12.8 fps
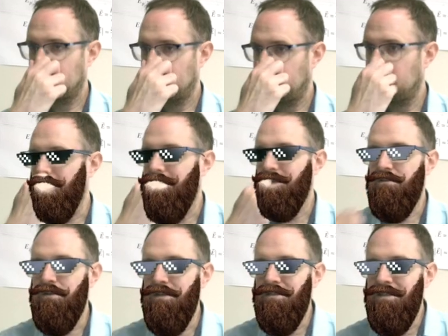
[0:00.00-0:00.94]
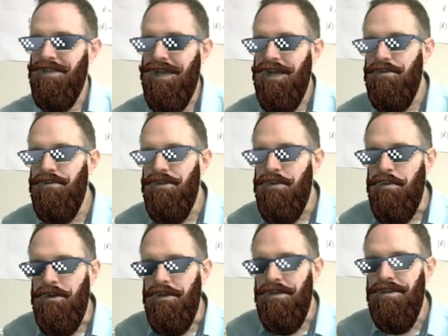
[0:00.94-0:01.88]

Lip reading: all right, so a down quark.